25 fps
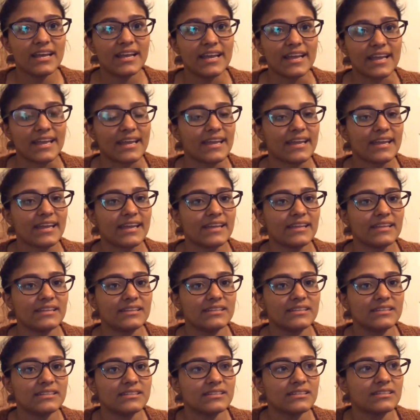and
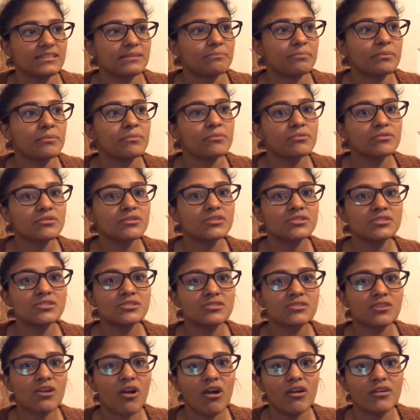people that
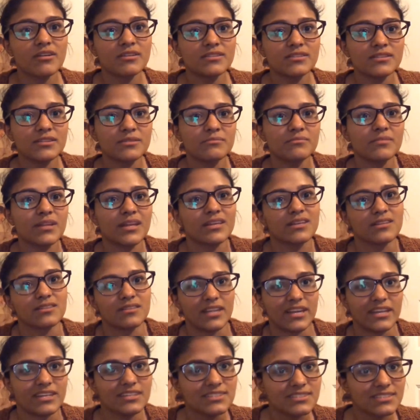just calling them like
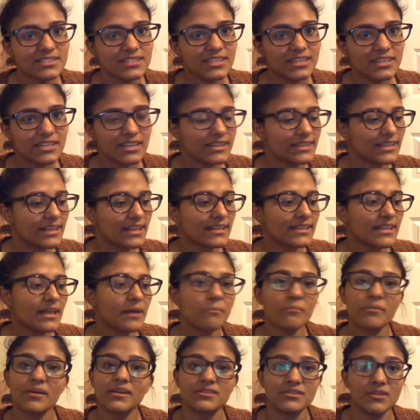lazy and anything like that
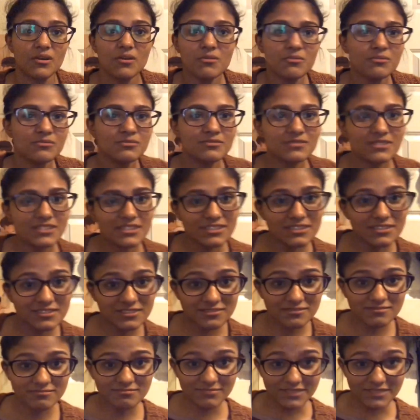i'm like no these